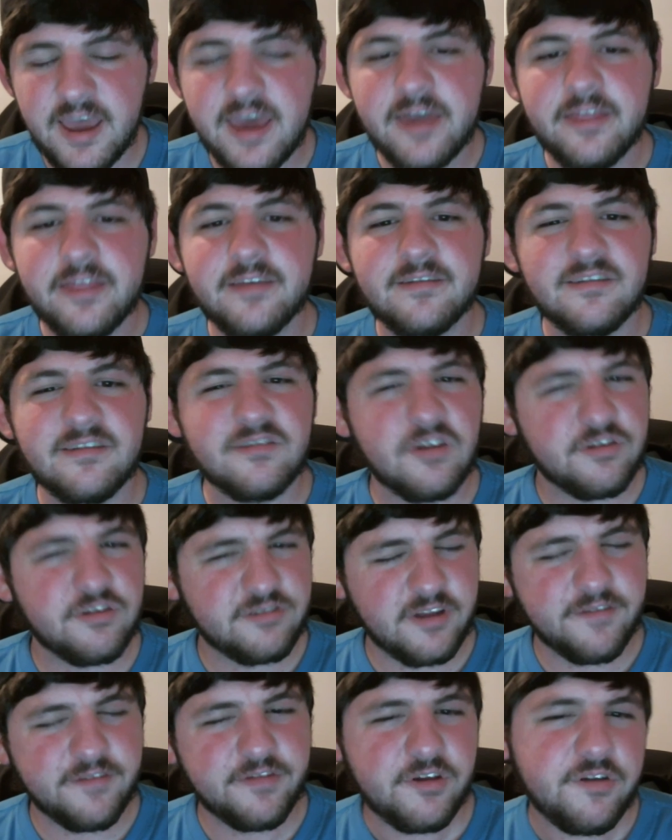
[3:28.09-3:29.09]
This is all
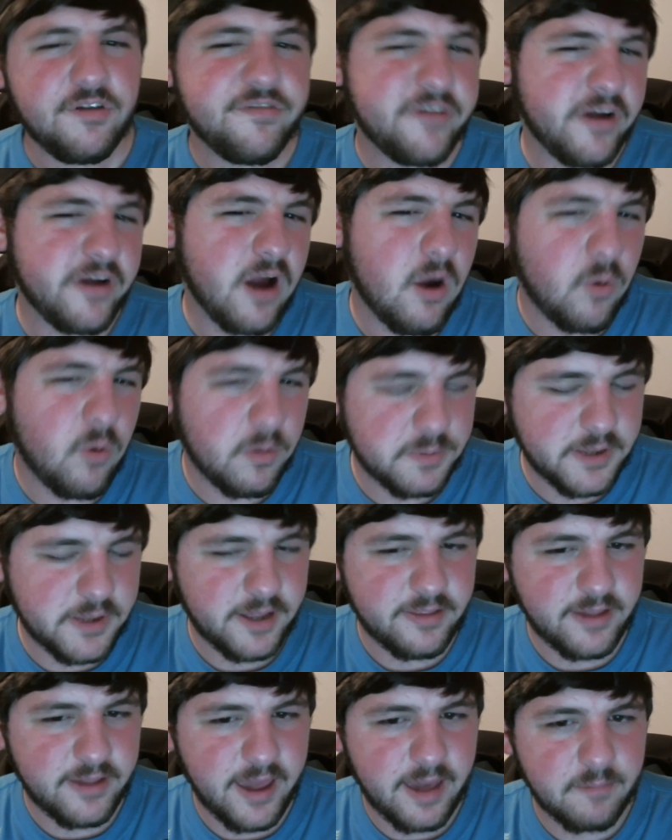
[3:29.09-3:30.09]
stuff that you figure out while playing
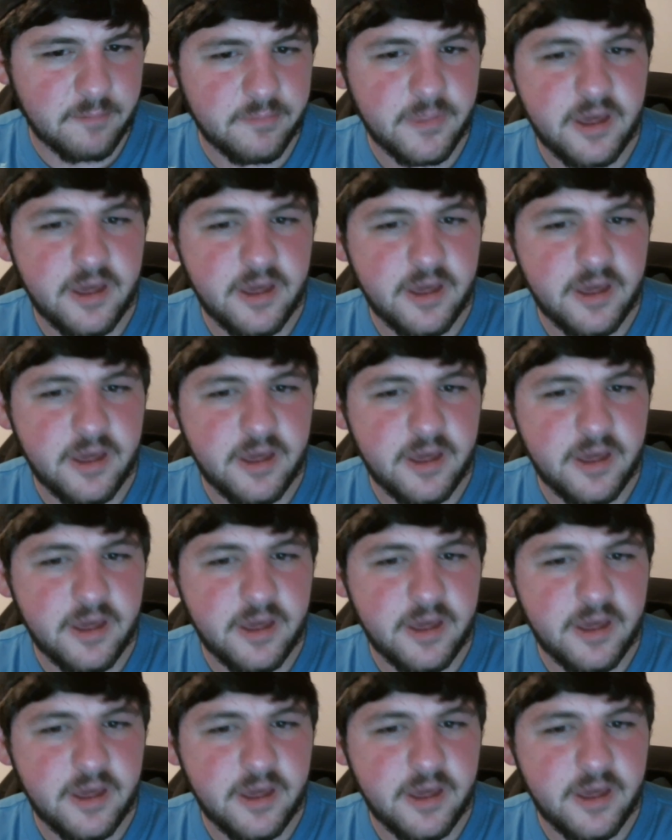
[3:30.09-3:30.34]
the game.